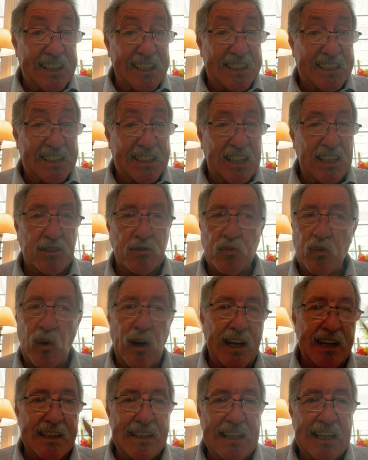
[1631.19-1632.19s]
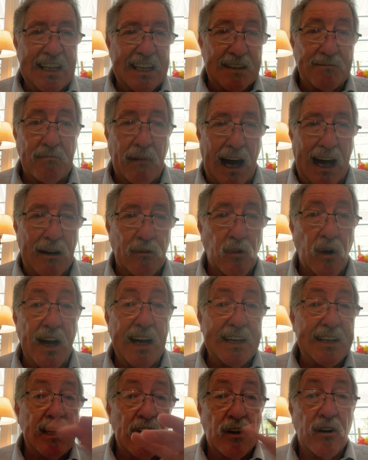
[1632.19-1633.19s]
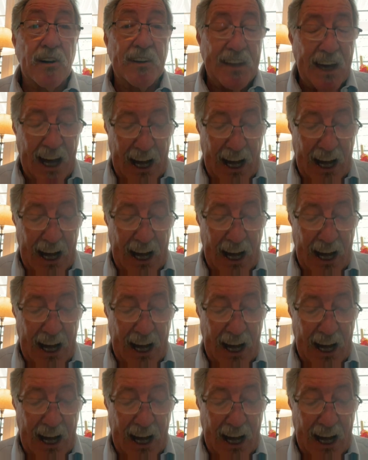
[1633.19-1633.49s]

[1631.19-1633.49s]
It's this way, my way, or the